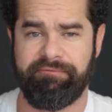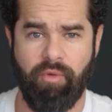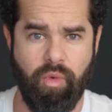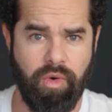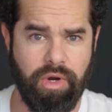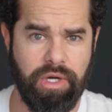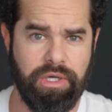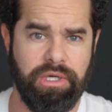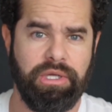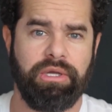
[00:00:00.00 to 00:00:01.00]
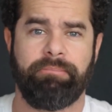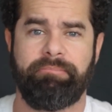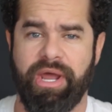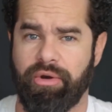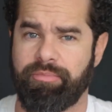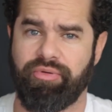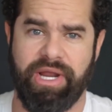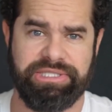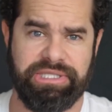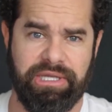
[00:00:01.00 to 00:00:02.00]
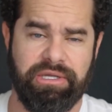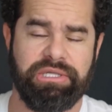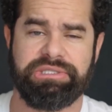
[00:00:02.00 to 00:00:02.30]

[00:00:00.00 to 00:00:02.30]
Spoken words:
for better pricing.